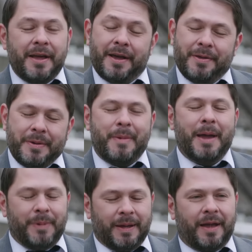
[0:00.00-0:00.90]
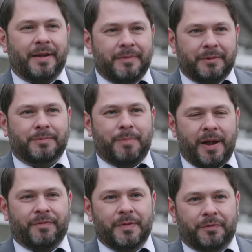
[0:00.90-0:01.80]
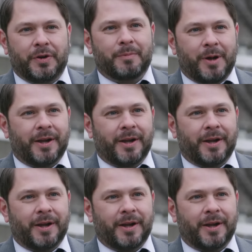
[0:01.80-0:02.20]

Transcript: He might be. Probably from the Freedom